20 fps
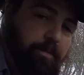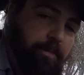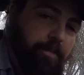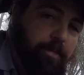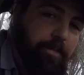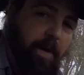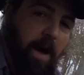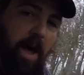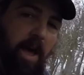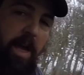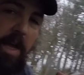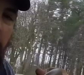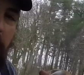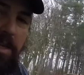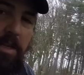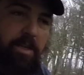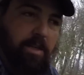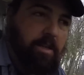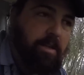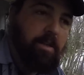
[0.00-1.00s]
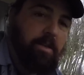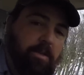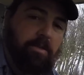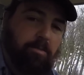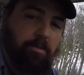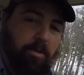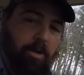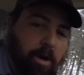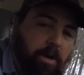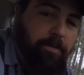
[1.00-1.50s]
fight
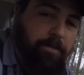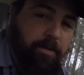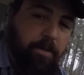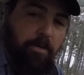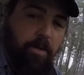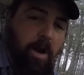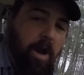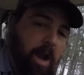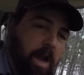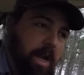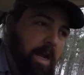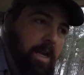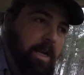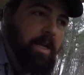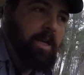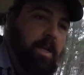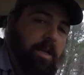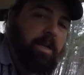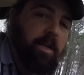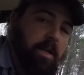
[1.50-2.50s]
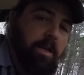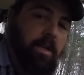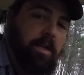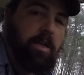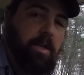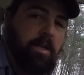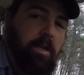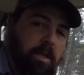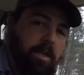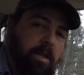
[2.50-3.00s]
rough terrain
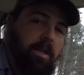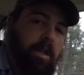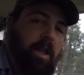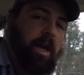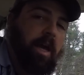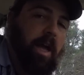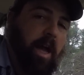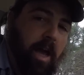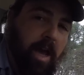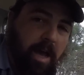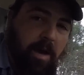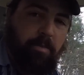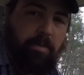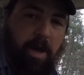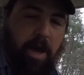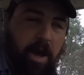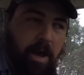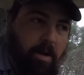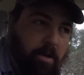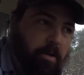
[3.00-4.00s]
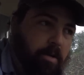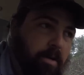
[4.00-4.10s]
like I am now.